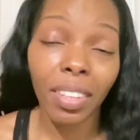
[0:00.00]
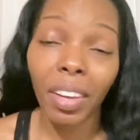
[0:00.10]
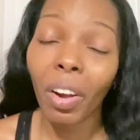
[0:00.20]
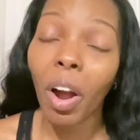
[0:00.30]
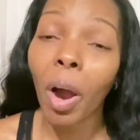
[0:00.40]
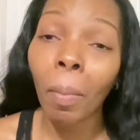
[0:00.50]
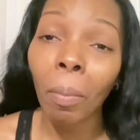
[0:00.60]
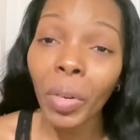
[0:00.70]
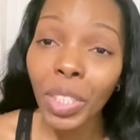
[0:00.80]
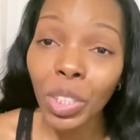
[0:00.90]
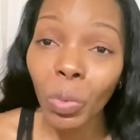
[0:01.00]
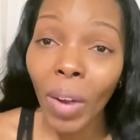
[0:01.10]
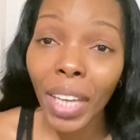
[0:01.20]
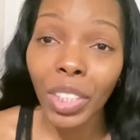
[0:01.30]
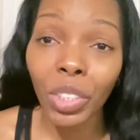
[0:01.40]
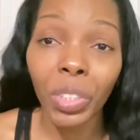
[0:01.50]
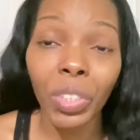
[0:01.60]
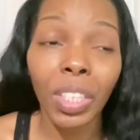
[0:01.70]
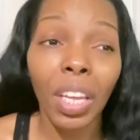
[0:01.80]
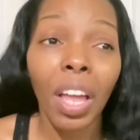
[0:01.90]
there are moisturizers,